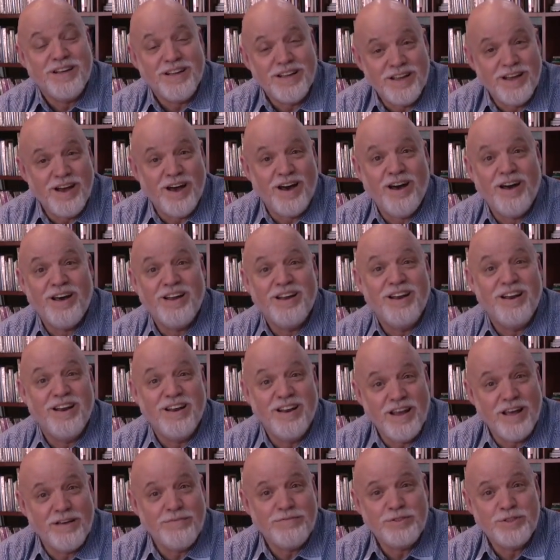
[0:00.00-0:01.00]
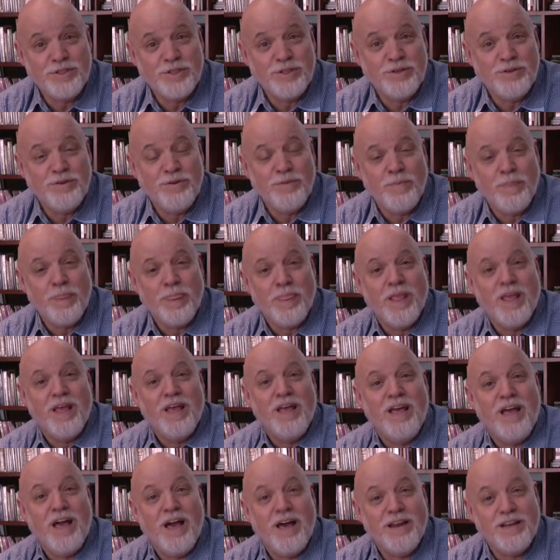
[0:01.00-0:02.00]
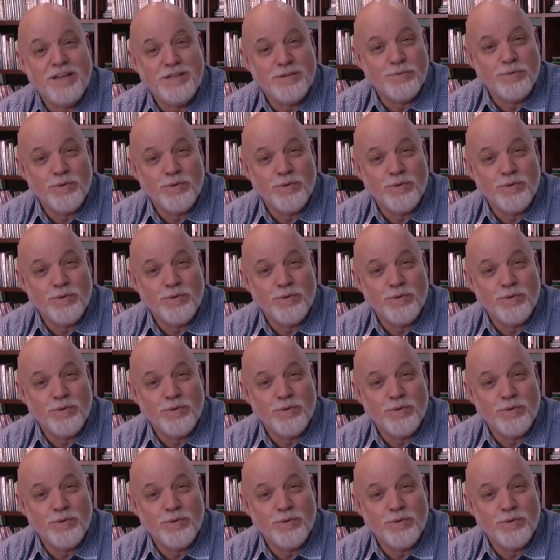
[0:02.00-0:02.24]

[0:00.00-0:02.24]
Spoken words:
God loves you and he's